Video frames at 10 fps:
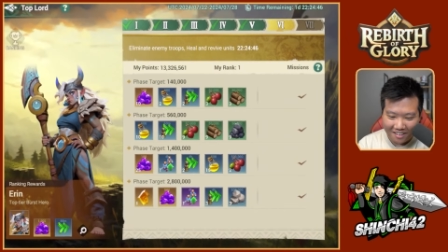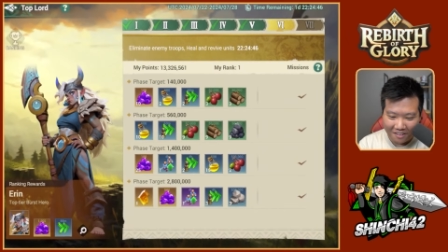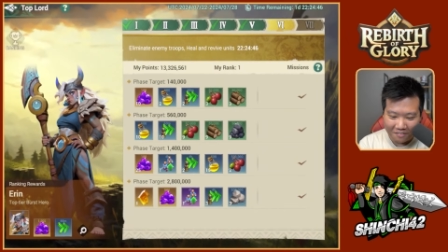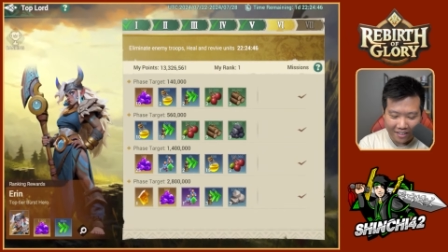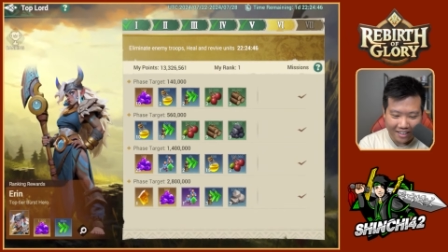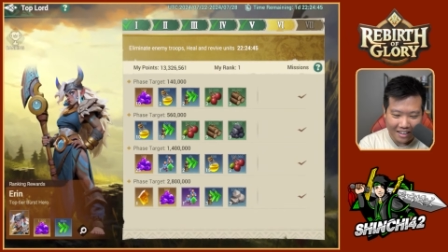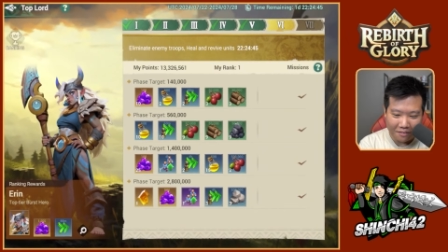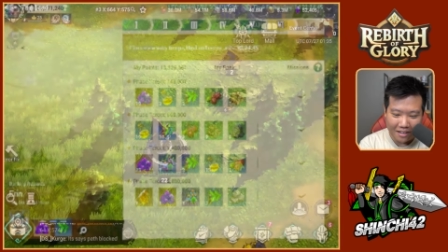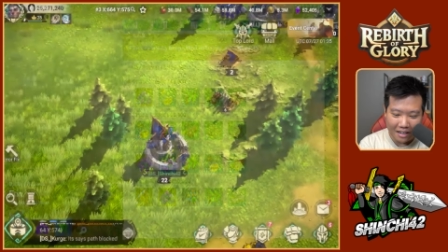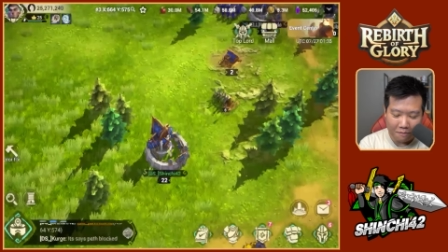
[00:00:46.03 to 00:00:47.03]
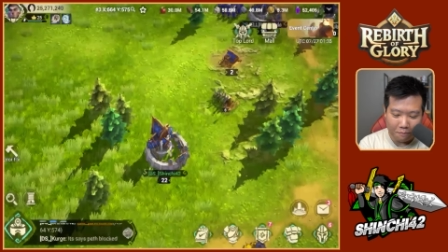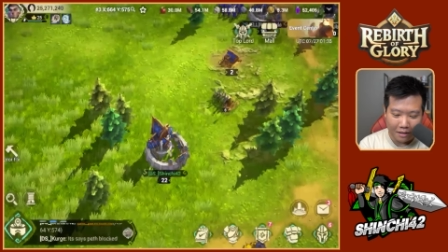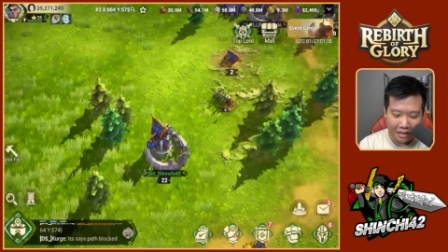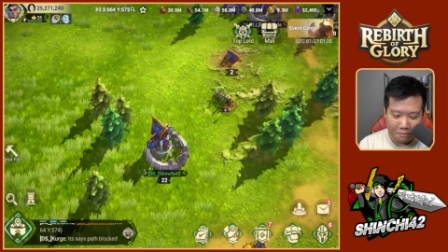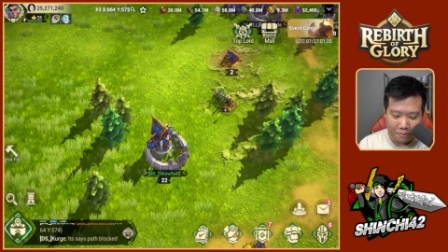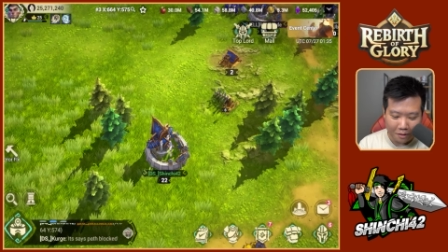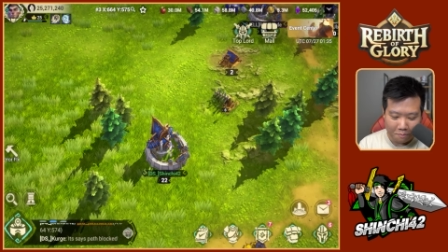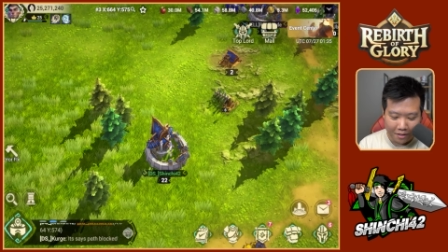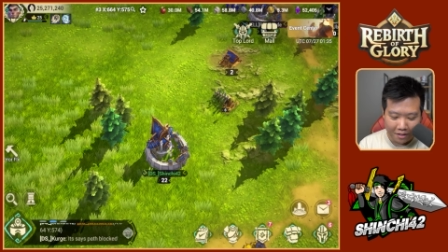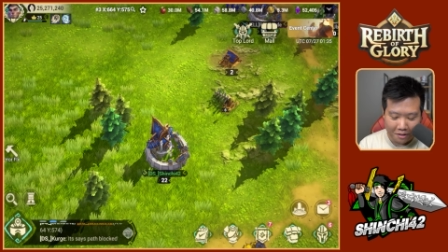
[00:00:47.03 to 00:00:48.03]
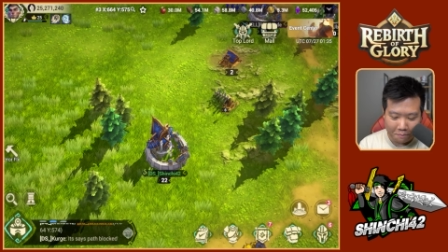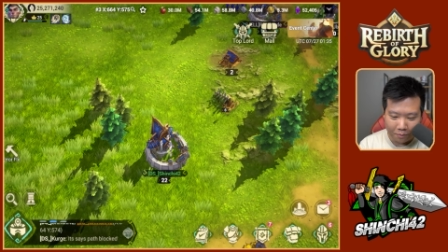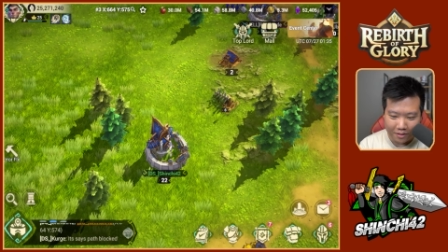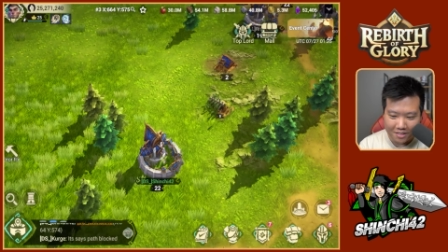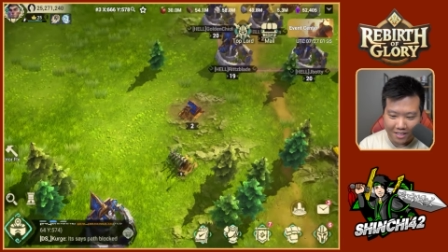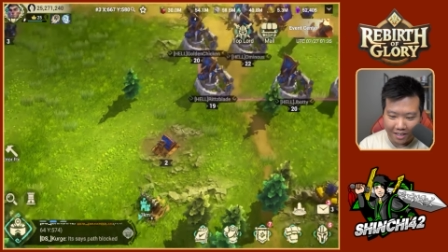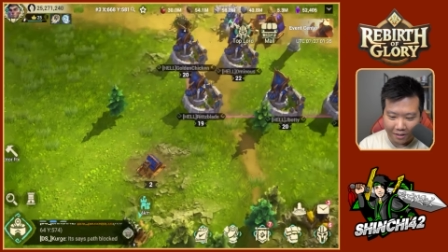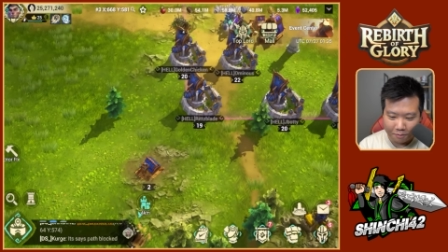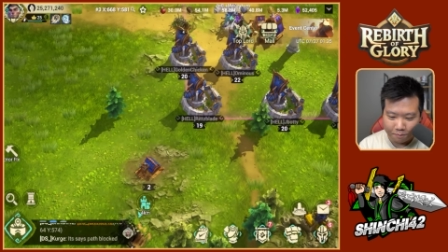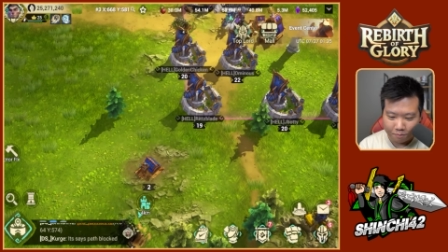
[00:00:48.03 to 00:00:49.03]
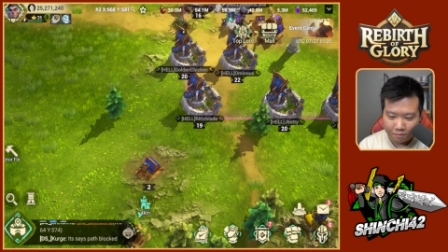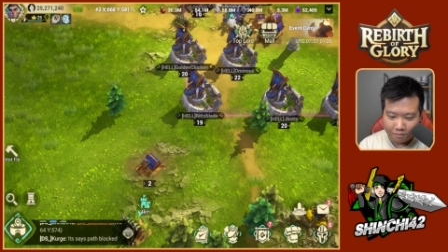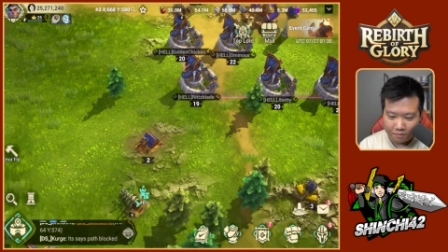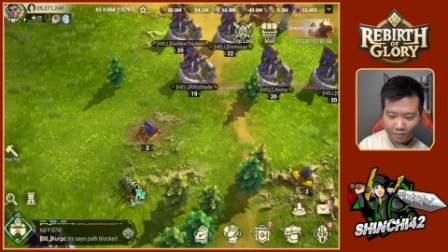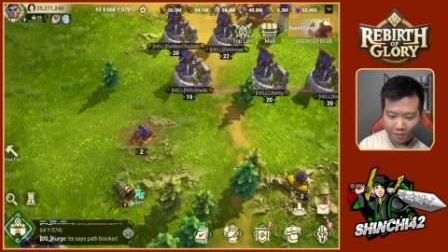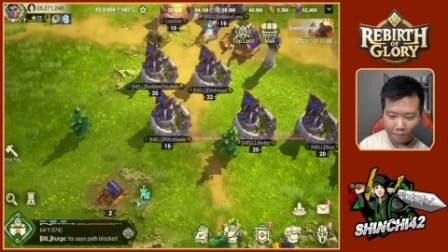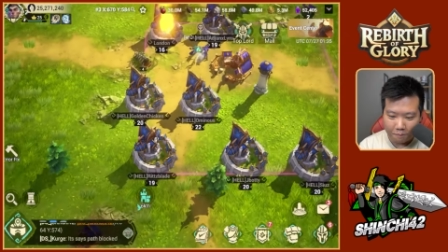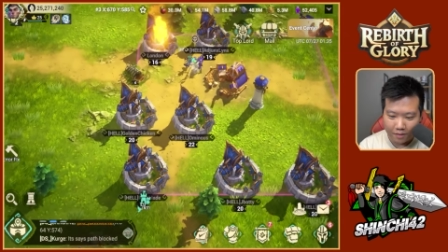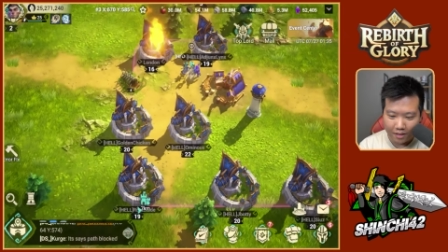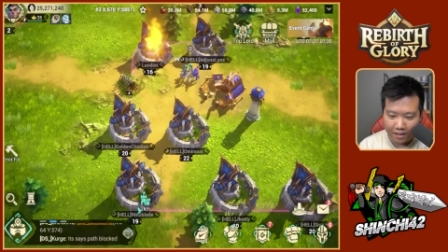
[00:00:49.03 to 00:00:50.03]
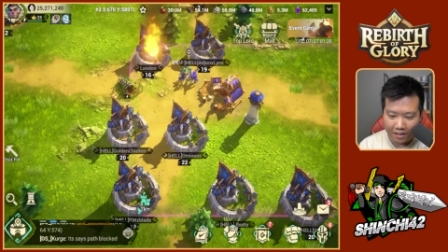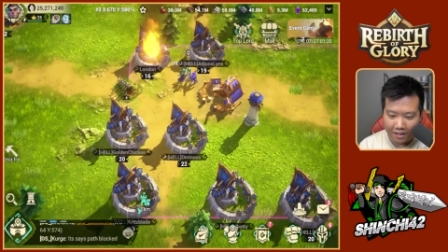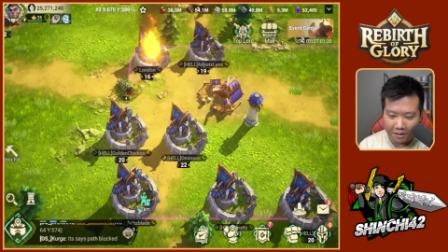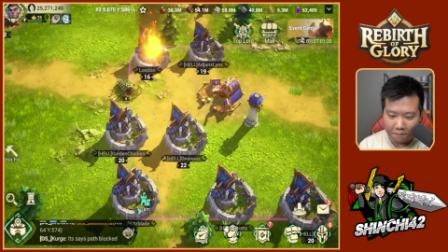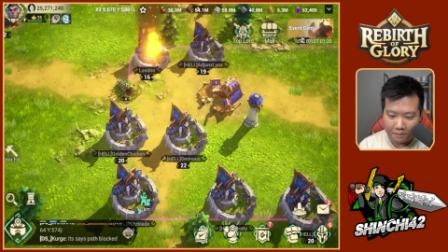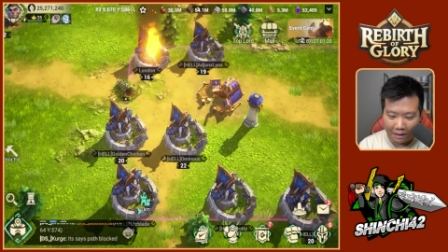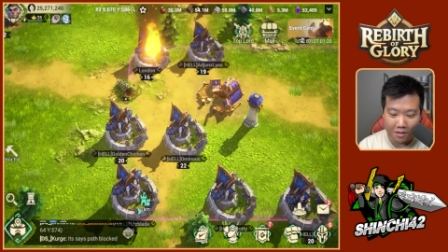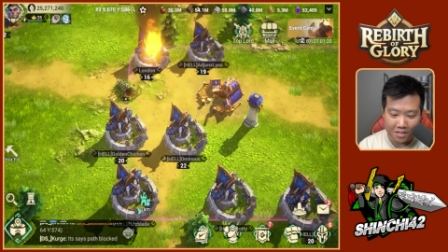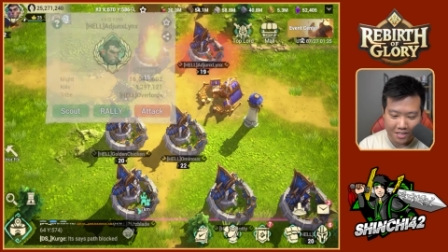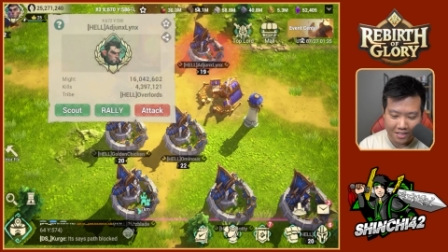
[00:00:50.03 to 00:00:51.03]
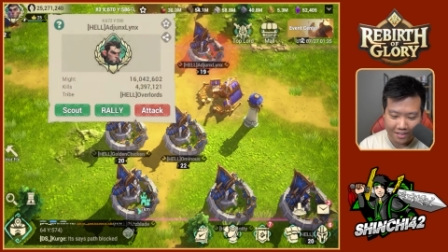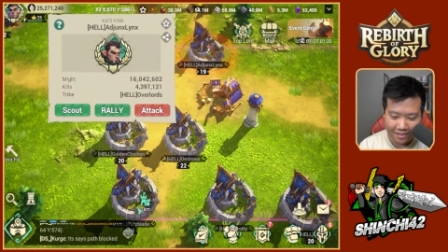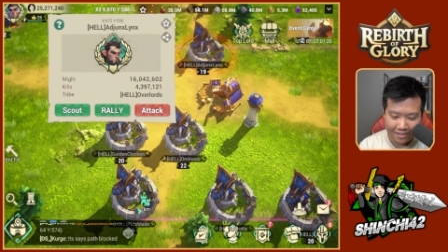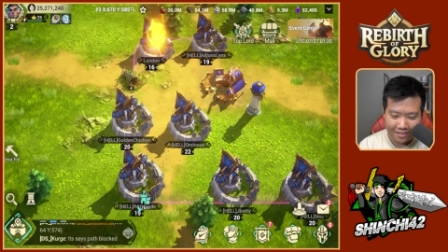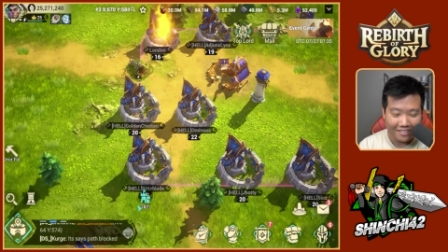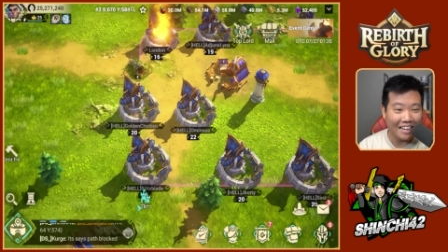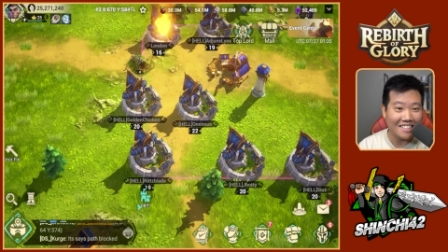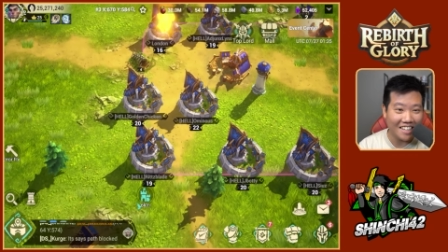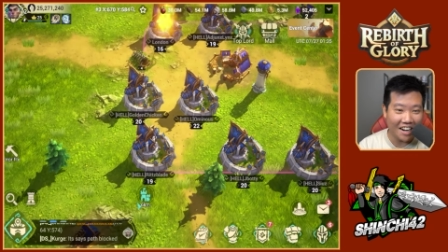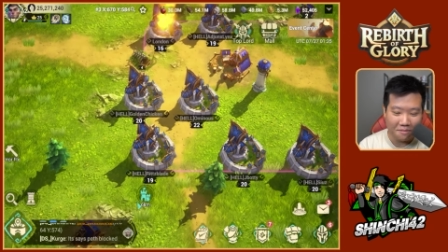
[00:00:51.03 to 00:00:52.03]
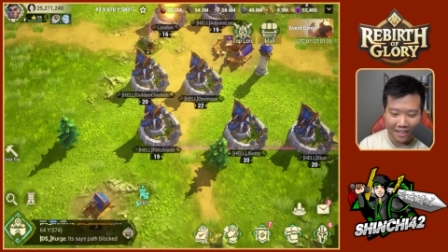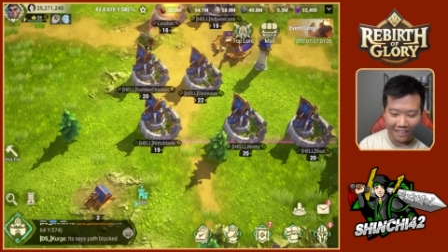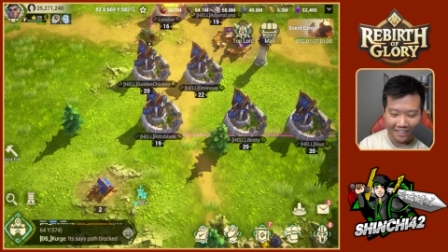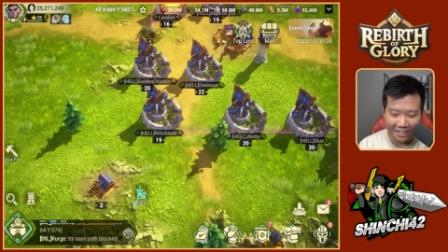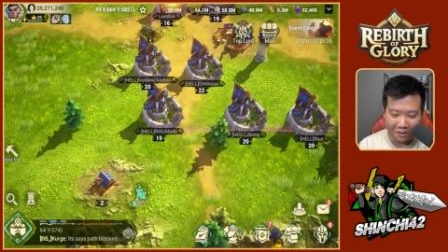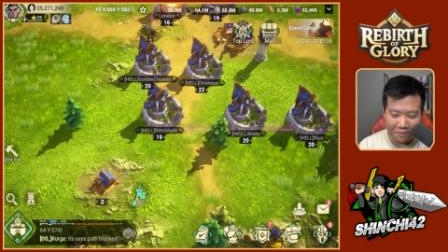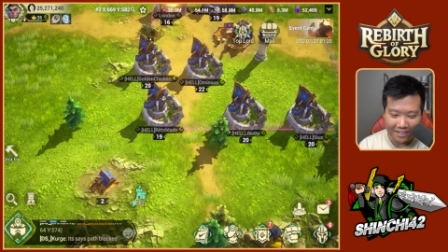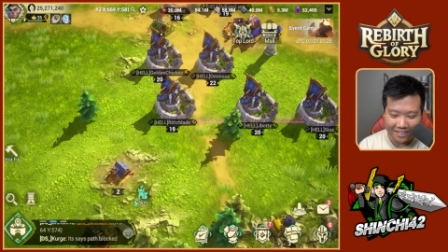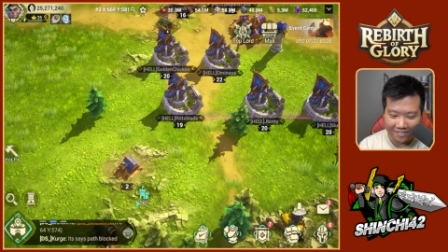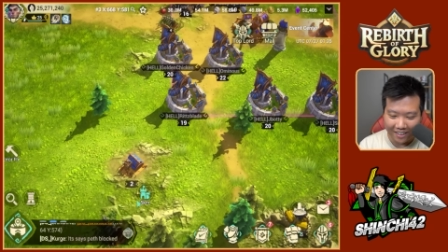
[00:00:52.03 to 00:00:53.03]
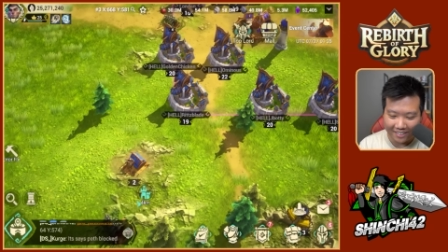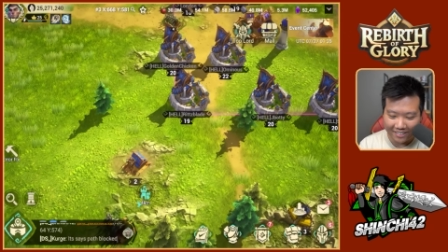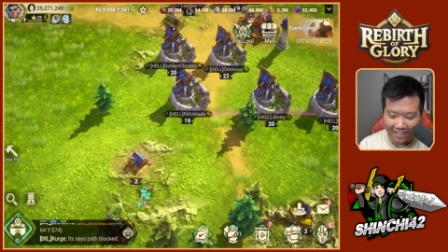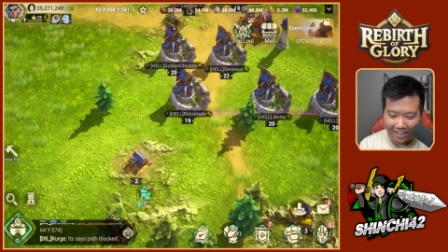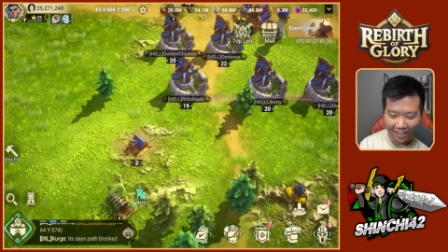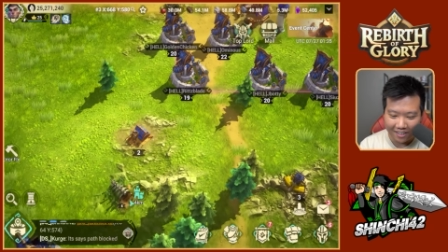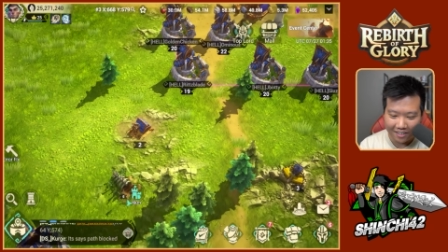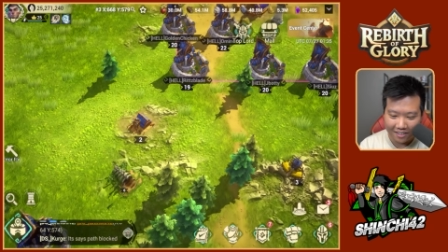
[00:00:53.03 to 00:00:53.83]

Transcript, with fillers: oh my god, we got like about a million points there. Um, that was that scared me a little bit right there.